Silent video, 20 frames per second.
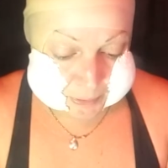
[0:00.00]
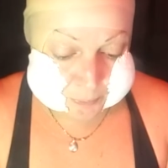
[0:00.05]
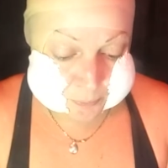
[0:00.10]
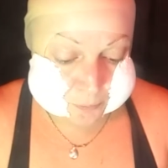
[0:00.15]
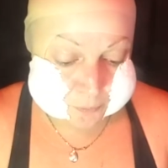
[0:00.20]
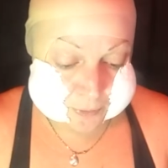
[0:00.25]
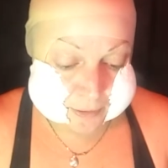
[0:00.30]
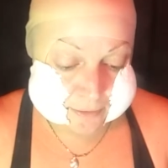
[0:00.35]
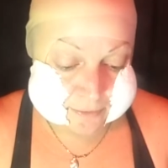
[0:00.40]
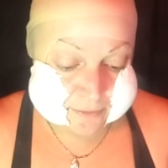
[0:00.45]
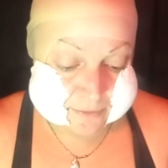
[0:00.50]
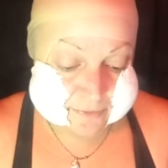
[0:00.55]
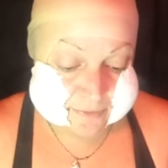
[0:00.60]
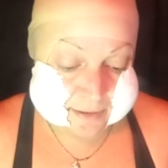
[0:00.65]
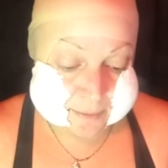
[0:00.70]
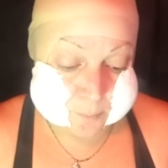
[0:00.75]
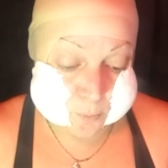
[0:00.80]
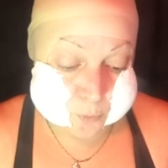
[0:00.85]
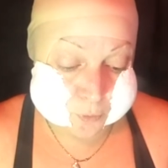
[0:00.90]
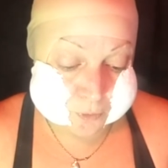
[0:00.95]
People wanted to
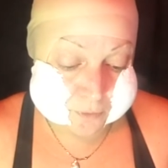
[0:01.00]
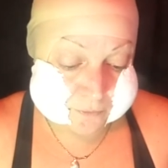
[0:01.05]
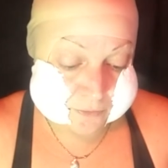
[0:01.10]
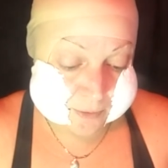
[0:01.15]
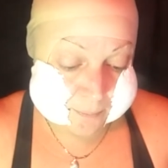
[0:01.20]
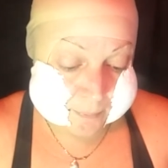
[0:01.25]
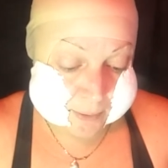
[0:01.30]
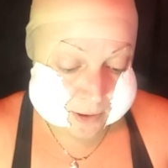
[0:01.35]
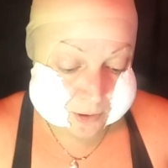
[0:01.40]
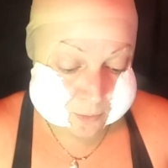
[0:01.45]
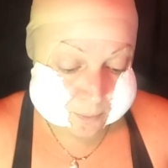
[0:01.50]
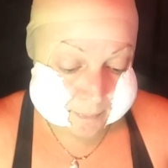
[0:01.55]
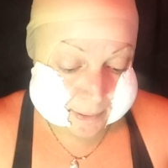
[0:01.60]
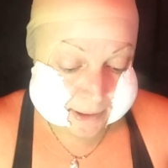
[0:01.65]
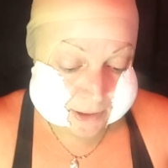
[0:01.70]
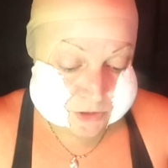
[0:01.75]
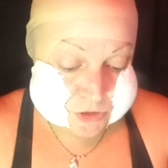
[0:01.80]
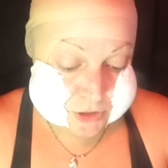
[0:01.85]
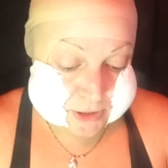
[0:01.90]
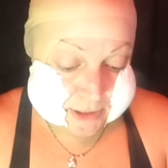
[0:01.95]
see more of the Model
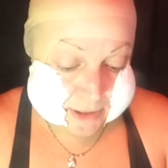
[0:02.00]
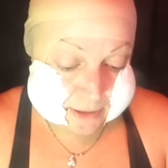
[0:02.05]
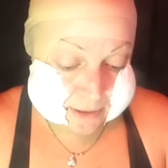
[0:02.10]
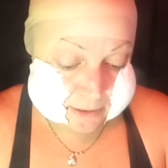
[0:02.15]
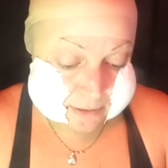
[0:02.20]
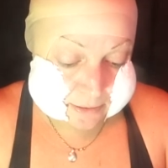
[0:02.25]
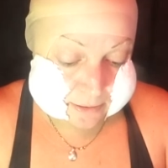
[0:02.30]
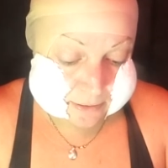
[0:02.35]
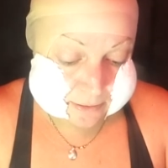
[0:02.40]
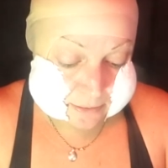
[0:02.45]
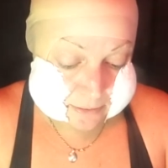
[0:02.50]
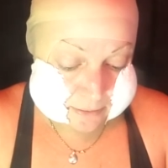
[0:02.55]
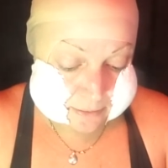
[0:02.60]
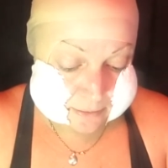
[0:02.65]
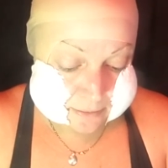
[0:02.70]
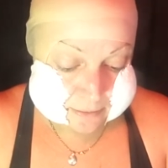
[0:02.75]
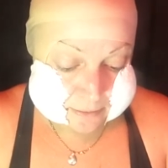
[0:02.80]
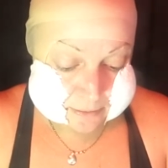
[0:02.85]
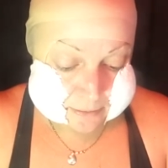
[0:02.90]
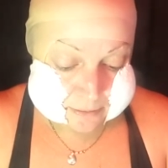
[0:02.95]
Magic
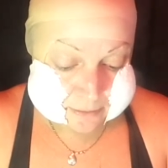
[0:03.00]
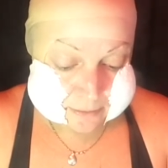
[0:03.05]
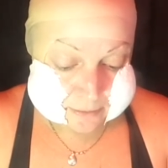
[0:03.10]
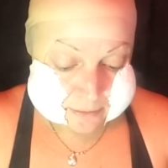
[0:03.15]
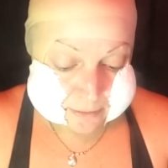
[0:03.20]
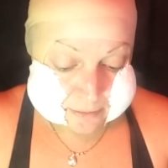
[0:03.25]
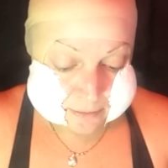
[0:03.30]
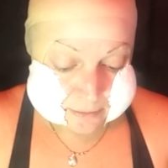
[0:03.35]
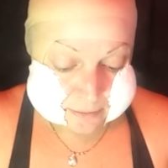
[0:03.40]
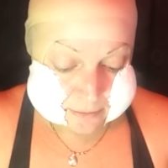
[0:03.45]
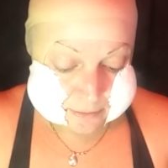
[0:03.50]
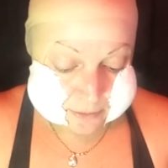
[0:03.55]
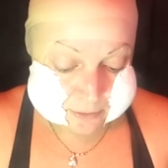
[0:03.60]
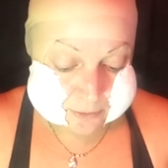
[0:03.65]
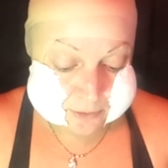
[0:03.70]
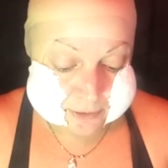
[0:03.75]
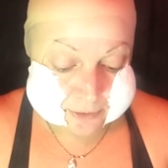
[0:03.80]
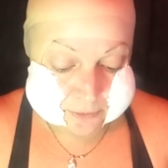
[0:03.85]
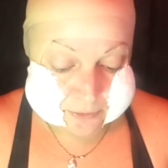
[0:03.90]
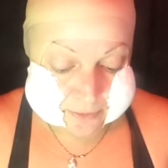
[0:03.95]

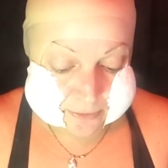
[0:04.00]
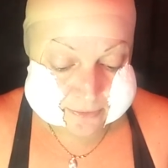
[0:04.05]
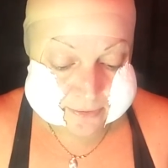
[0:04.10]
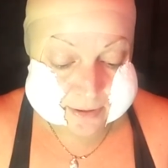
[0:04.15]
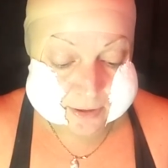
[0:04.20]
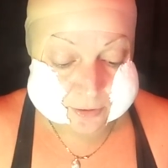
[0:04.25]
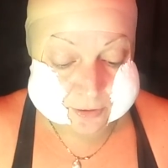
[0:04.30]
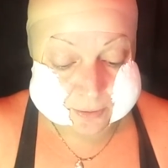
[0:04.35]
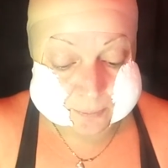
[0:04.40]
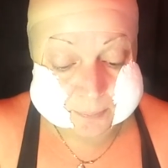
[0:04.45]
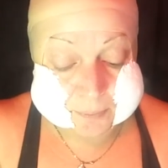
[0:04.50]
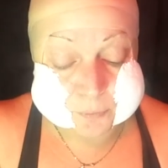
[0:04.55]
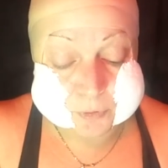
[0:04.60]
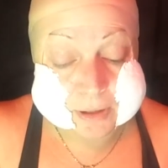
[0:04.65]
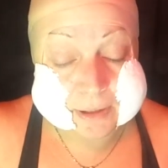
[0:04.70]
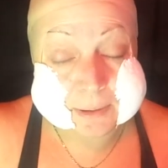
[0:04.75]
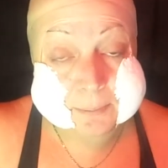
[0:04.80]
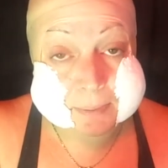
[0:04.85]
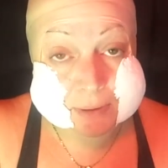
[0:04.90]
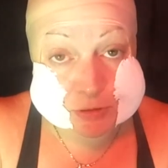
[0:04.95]
earlier this year and I've
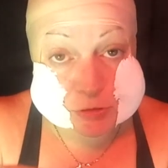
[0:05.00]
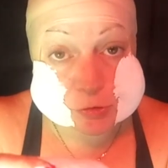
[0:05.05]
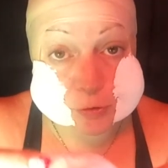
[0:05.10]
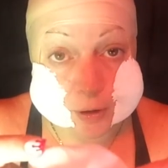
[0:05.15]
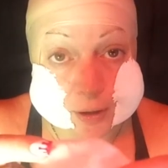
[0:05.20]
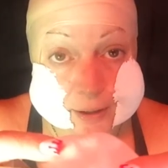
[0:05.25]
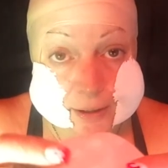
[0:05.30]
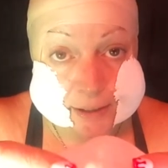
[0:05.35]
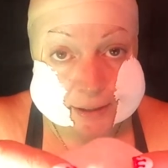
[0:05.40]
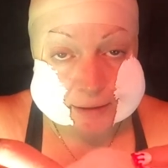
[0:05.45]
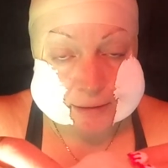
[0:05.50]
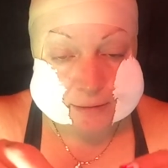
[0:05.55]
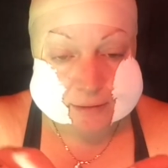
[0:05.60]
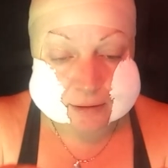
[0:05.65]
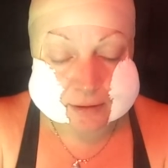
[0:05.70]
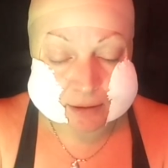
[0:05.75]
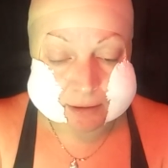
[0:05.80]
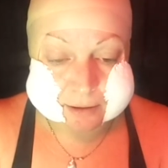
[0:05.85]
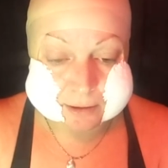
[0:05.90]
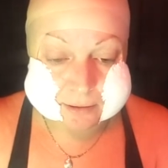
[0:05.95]
really been trying
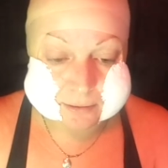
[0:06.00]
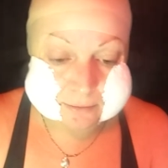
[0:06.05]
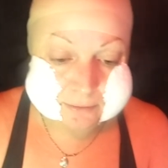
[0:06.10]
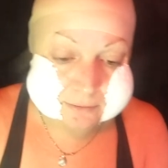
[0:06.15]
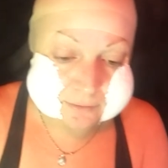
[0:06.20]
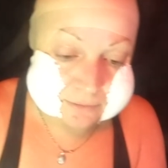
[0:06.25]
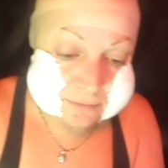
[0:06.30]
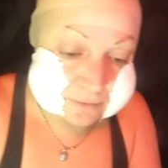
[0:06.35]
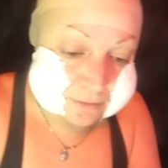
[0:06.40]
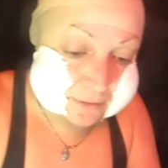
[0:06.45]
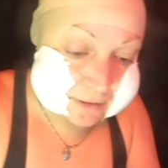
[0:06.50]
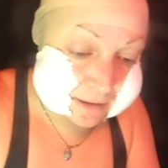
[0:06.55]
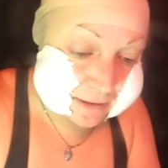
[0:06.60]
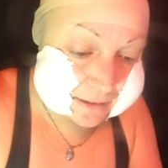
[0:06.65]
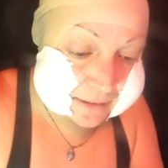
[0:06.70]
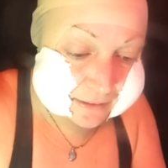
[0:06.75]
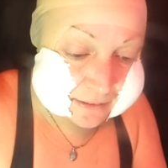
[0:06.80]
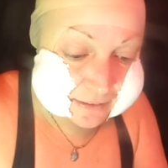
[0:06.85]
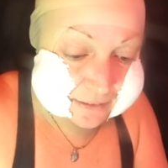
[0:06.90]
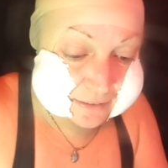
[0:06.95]

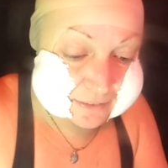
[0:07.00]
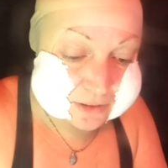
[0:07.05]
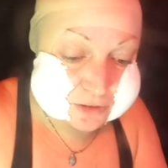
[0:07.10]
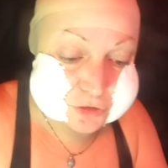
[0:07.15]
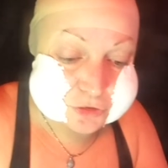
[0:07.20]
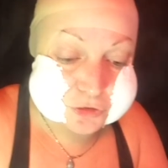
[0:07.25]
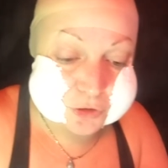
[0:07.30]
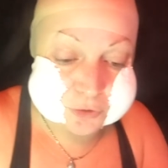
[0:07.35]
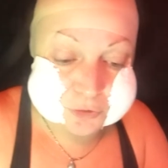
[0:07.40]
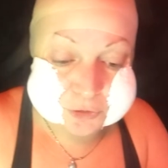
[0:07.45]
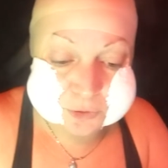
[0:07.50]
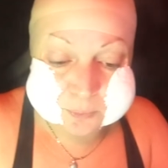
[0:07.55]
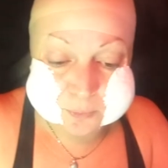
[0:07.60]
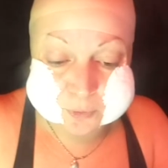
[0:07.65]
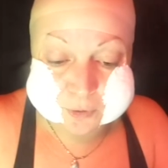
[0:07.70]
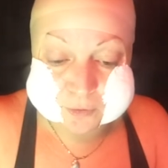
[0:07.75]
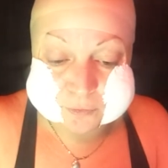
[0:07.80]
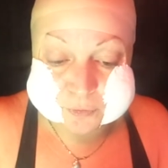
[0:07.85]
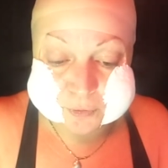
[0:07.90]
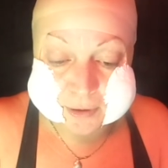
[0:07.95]
to show you
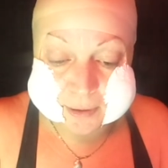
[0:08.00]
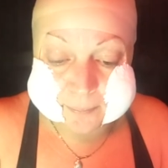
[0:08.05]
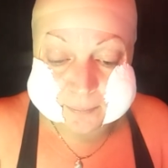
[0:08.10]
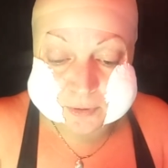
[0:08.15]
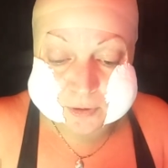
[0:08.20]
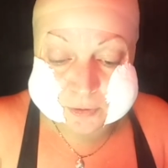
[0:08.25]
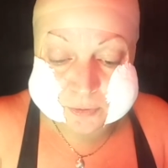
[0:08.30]
more of what I'm